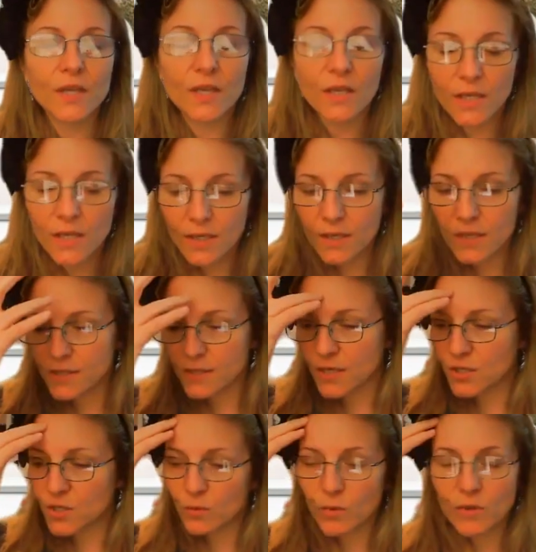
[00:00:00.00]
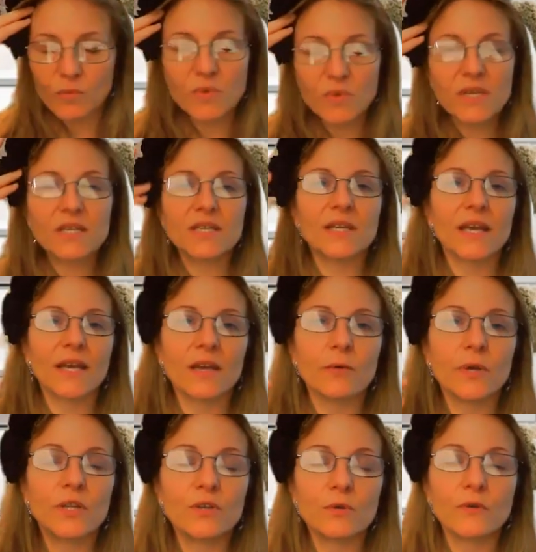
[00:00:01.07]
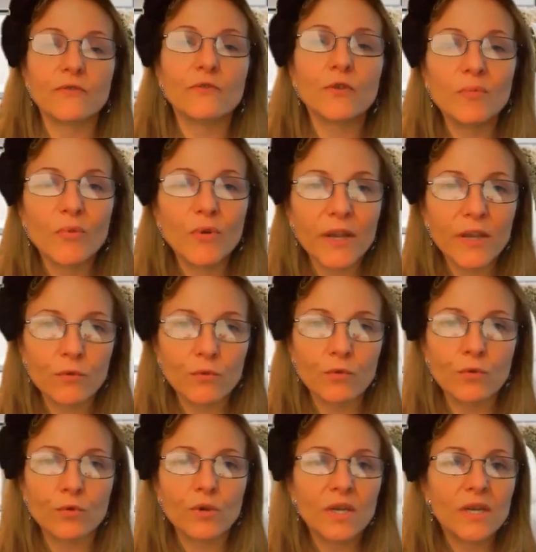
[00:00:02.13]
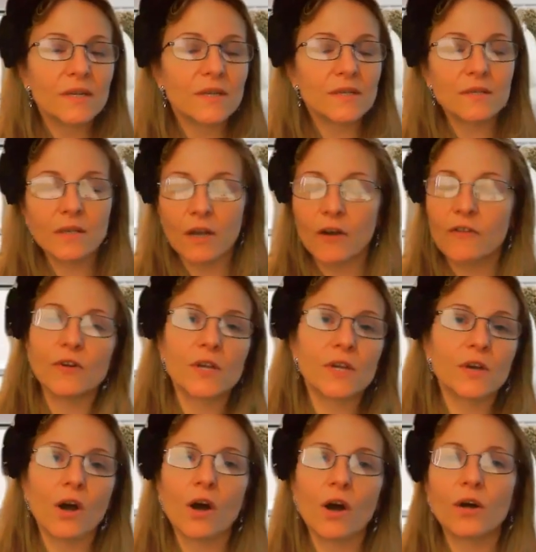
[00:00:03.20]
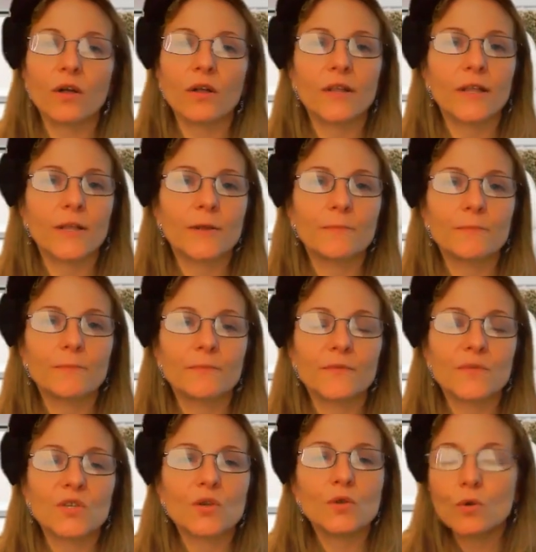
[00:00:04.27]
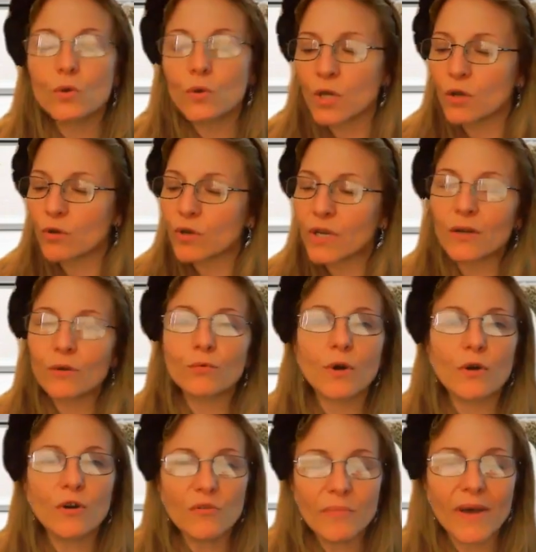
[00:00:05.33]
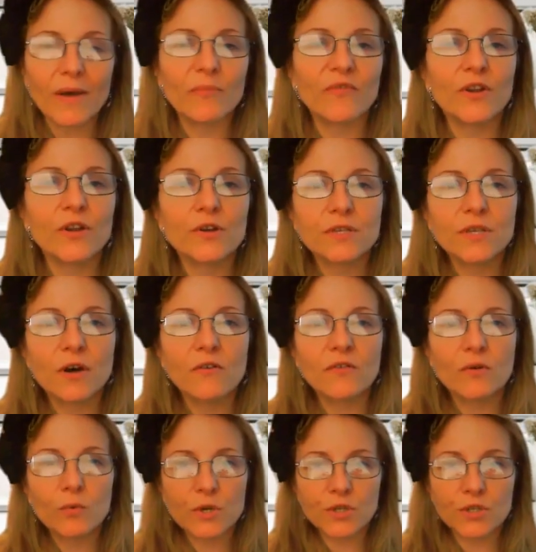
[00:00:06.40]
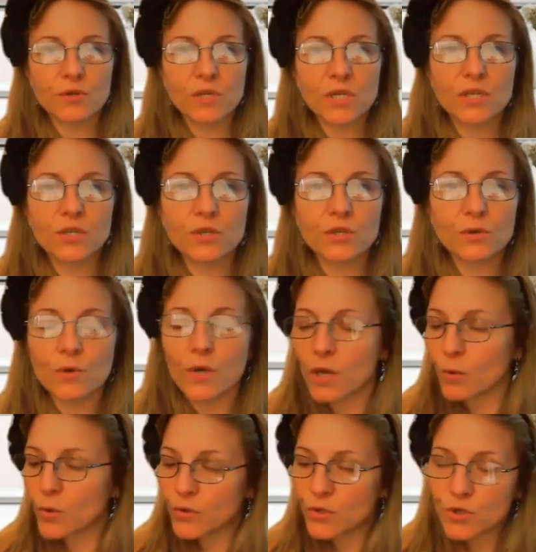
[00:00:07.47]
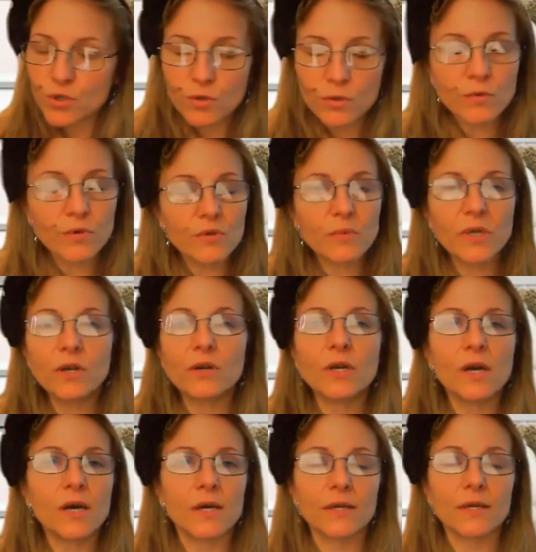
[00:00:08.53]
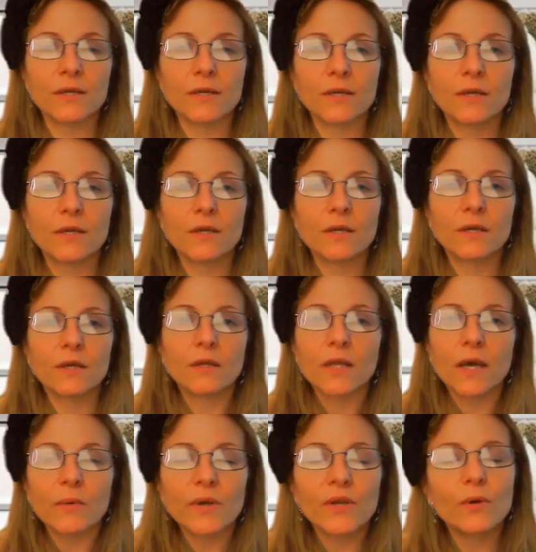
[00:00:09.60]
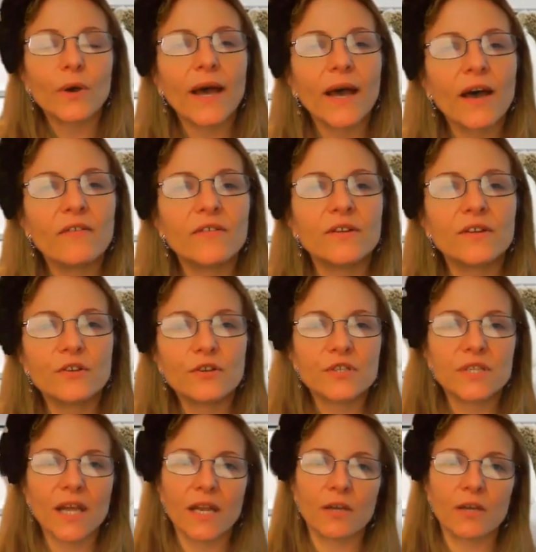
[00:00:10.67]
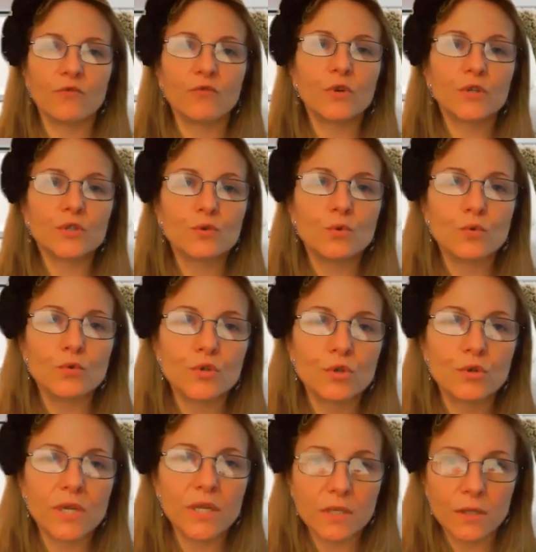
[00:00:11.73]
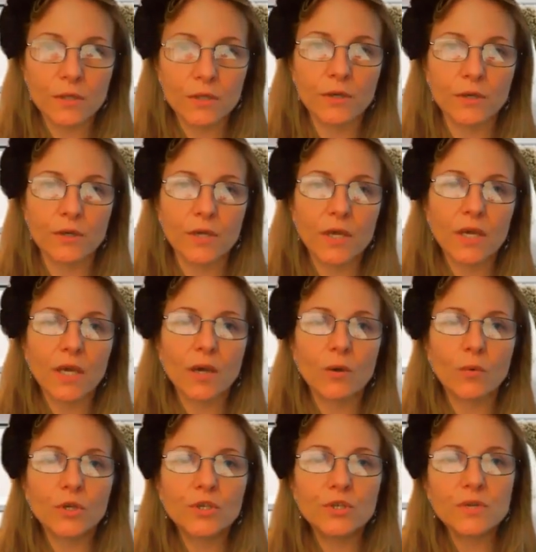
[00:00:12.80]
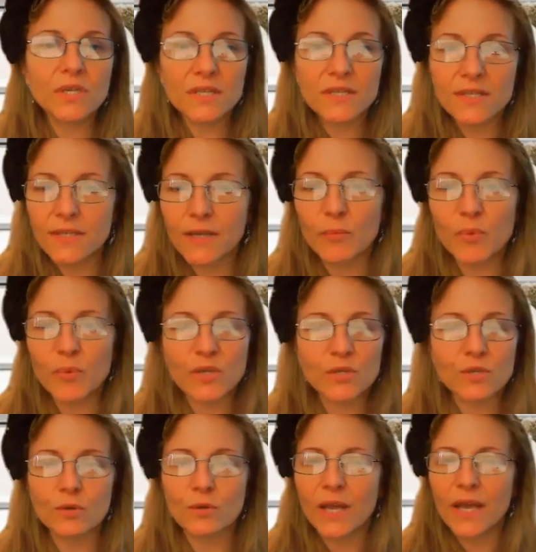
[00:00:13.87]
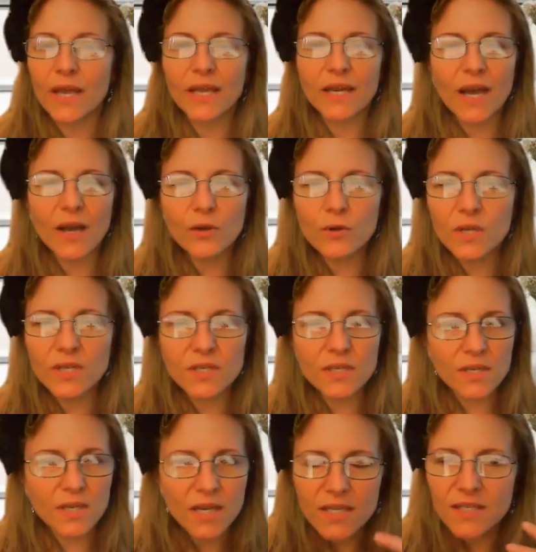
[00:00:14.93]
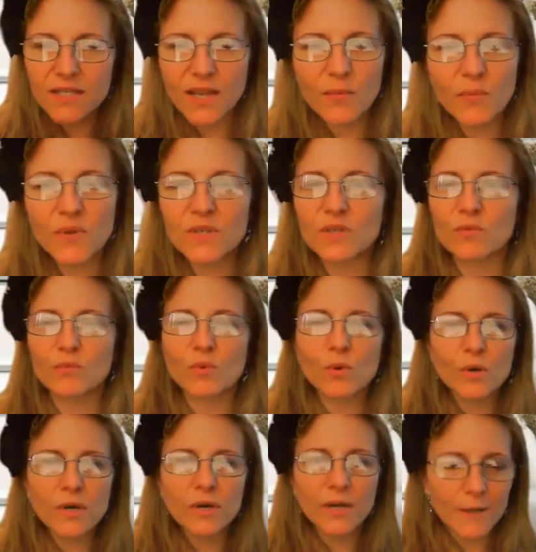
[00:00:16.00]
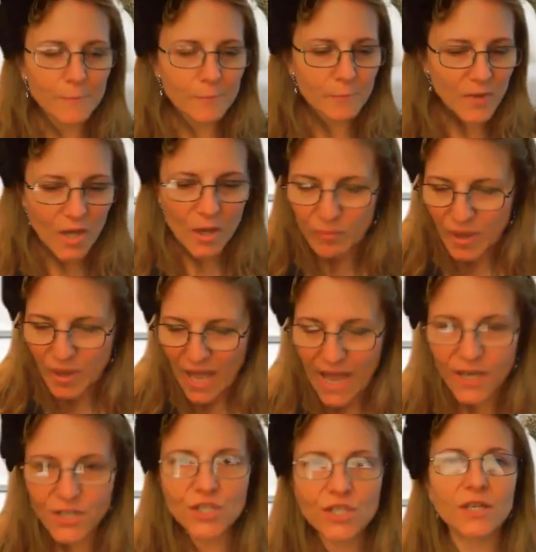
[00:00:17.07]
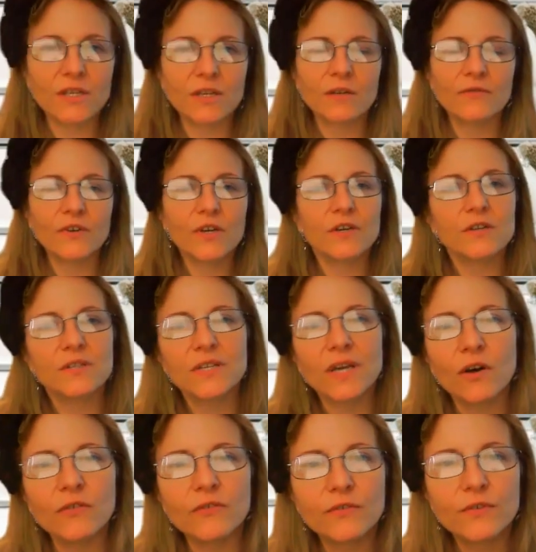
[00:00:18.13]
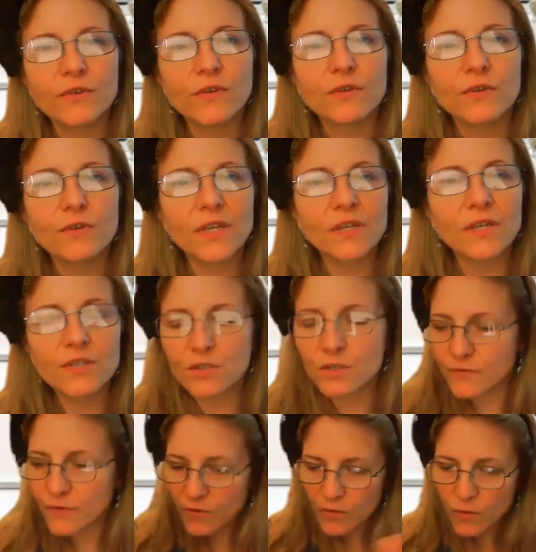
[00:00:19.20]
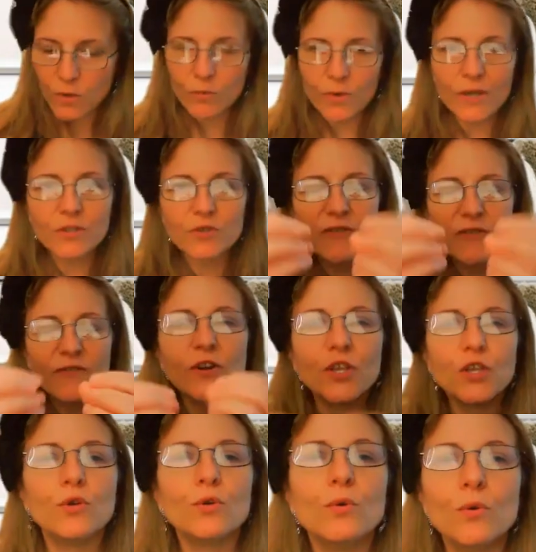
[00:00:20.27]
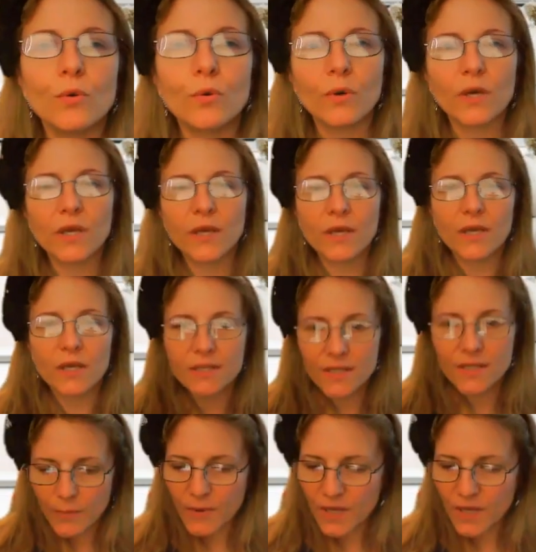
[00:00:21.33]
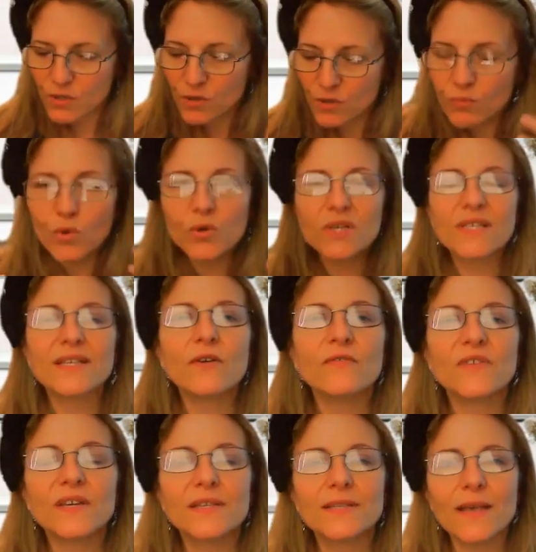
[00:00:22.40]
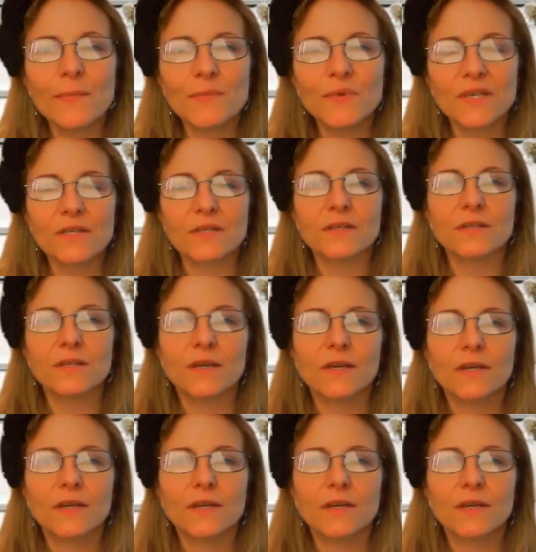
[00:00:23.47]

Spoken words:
Get a session with me today. We do a free breakthrough discovery call. So you can create a roadmap for yourself on what you need to do, whether you do it me or not. You have an understanding of what tools you get to learn and what you get to step into and how you get to step into more compassion for yourself, not just for everyone around you, but for you. Stepping into more self-acceptance.